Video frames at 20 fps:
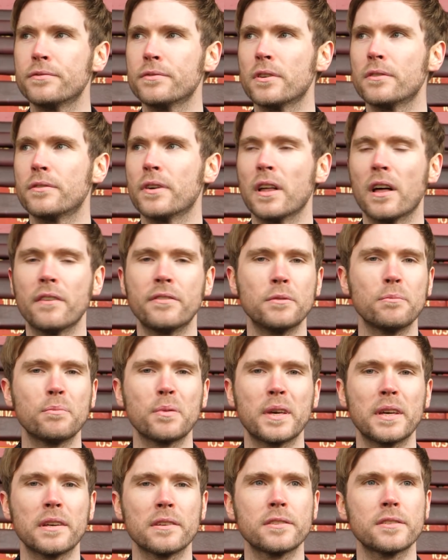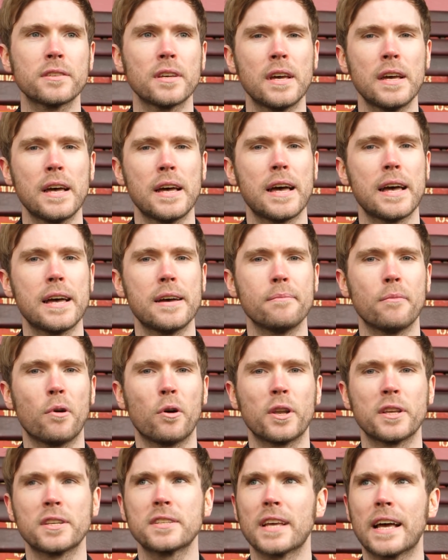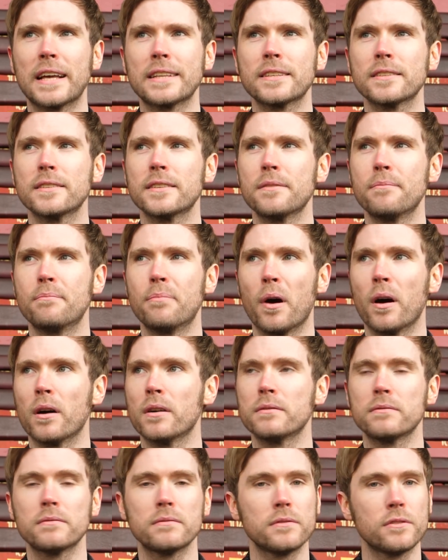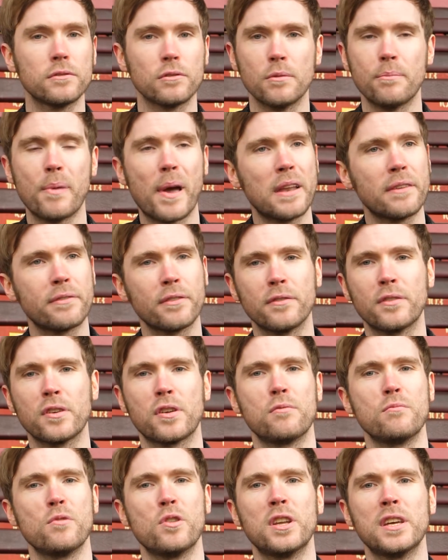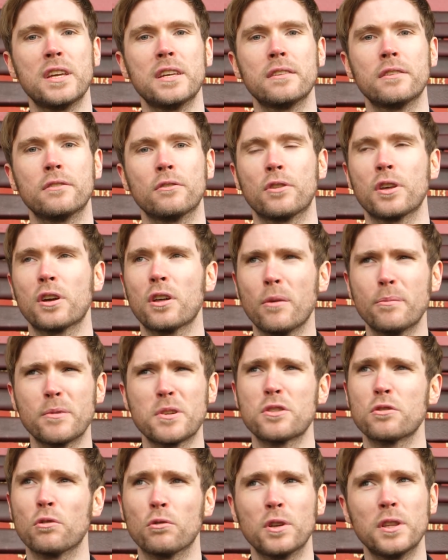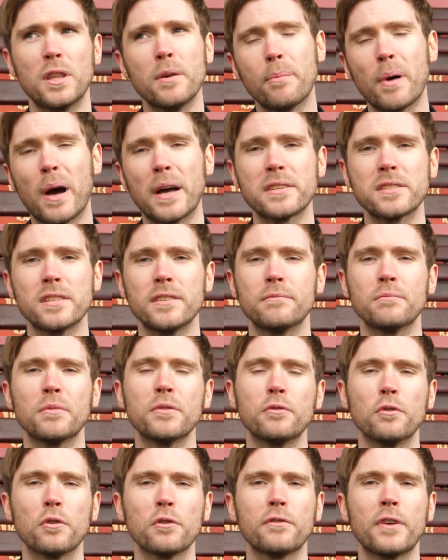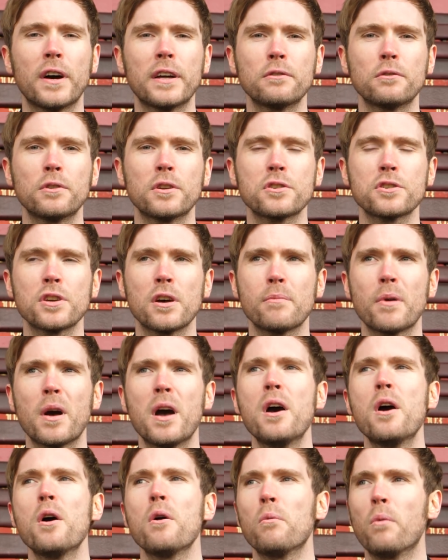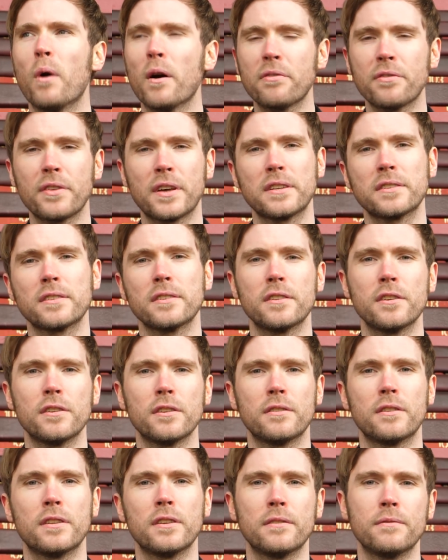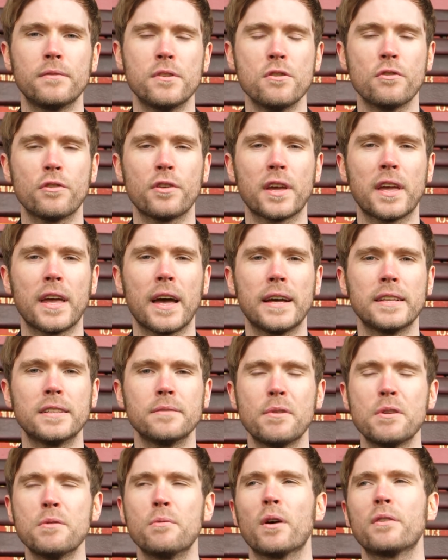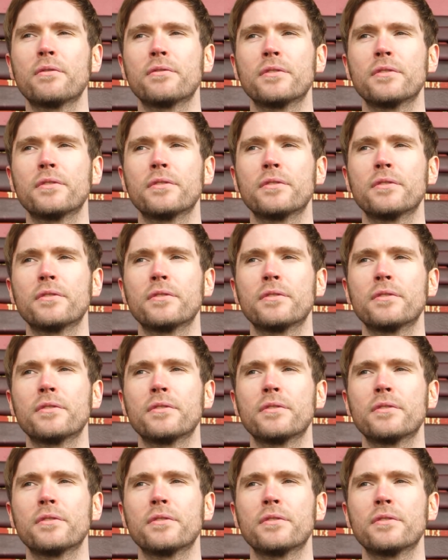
of 11 players on a Saturday, but the benefit of the community. The club has shown in the past, even before fan ownership, with things like the youth academy,